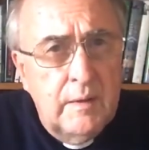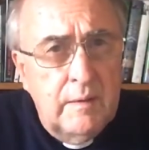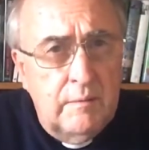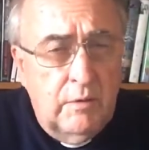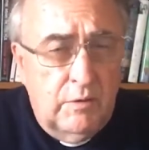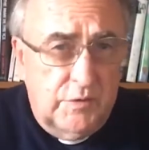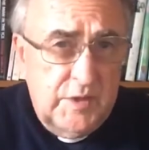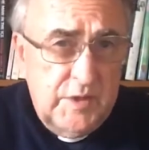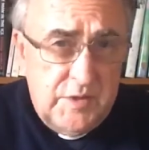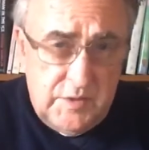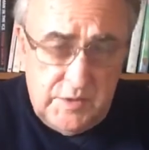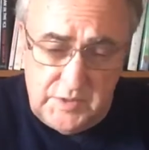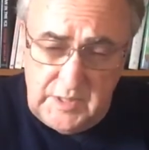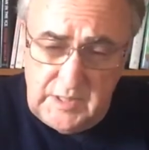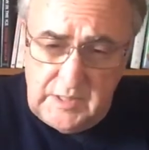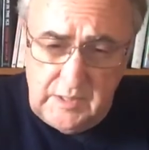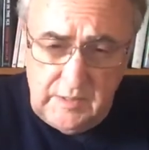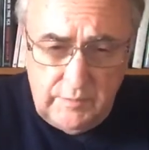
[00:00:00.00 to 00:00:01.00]
Not just a
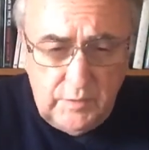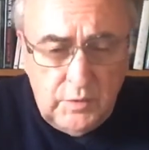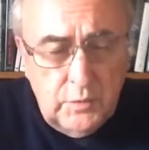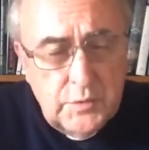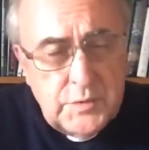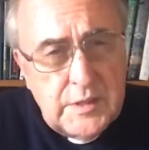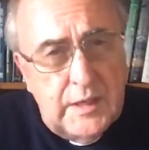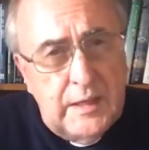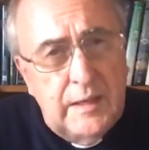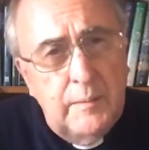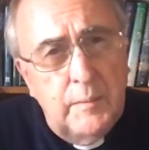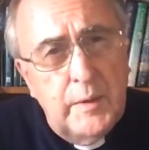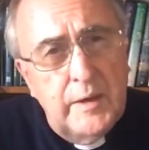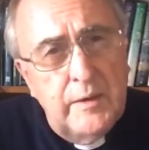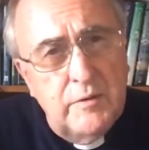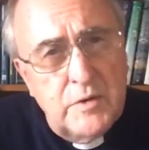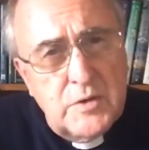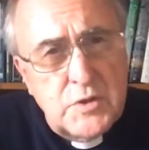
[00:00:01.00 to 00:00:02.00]
city, of course,
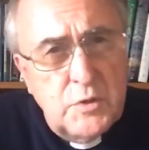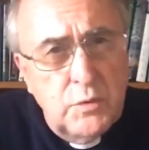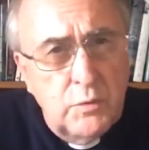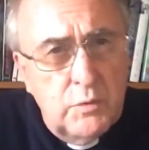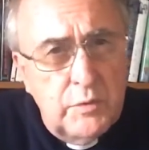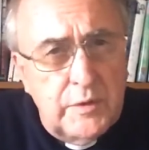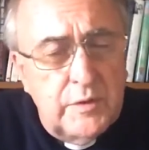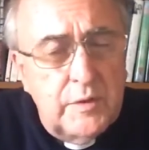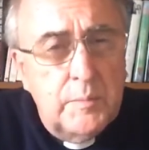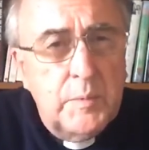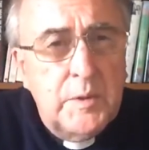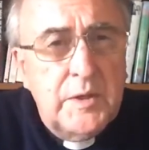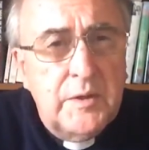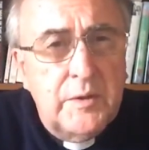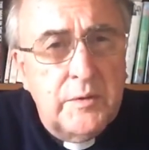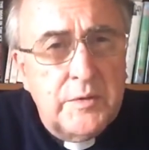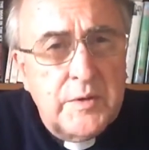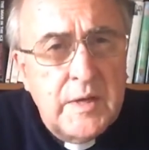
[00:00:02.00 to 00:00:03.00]
anywhere at all in the
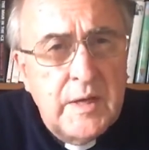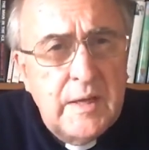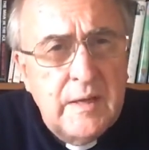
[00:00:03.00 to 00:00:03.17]
world.